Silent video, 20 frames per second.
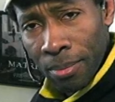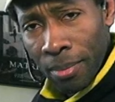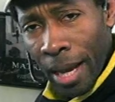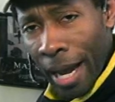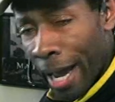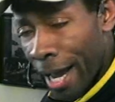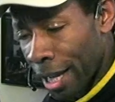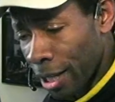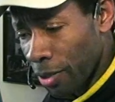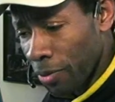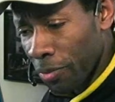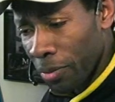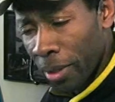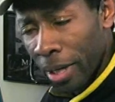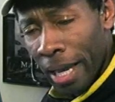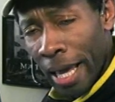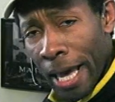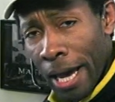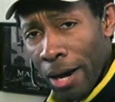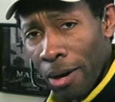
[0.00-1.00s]
Ask for
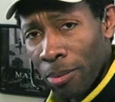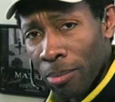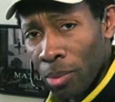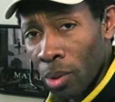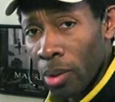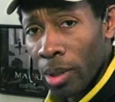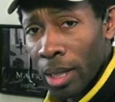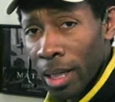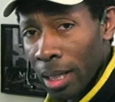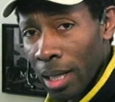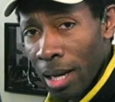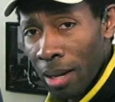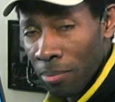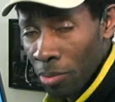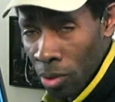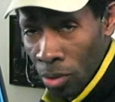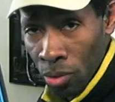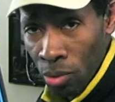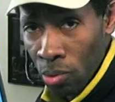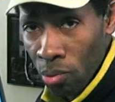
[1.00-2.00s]
help. Look it up.
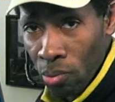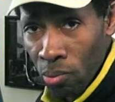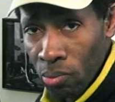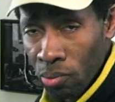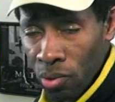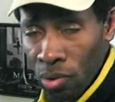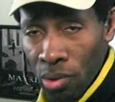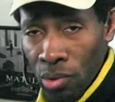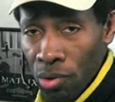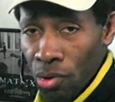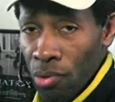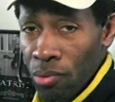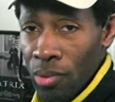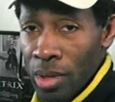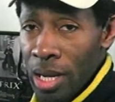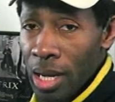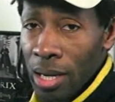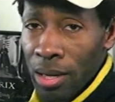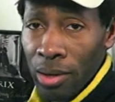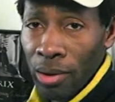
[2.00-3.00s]
The tools that you need